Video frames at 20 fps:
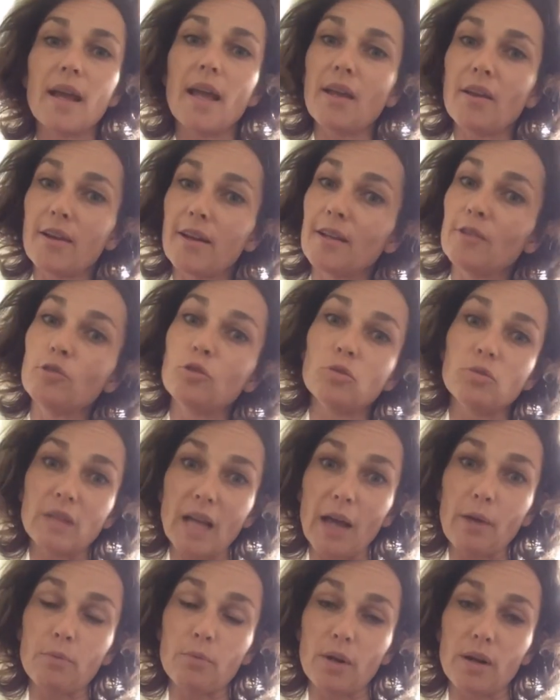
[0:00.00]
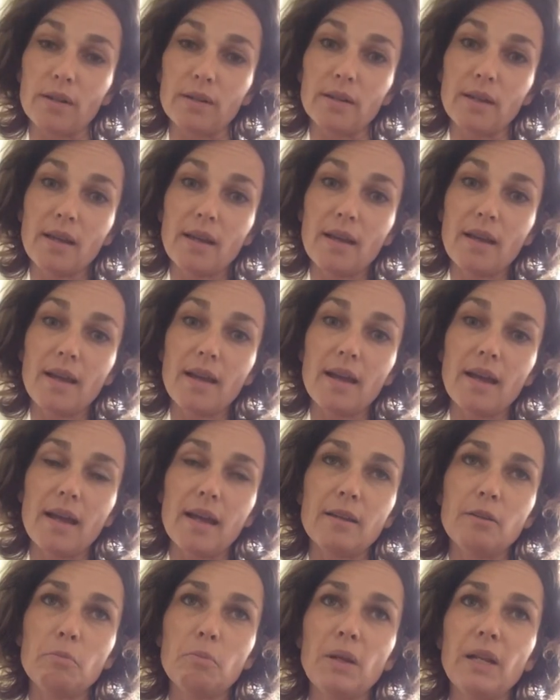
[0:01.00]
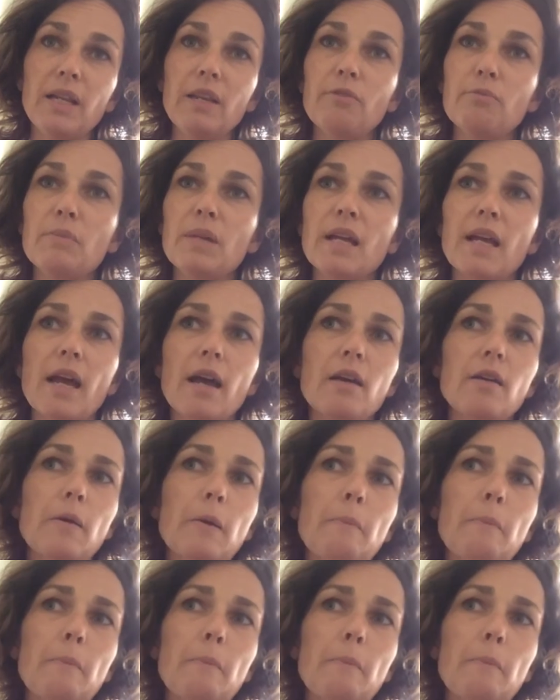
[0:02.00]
and you can do that one. And believe me,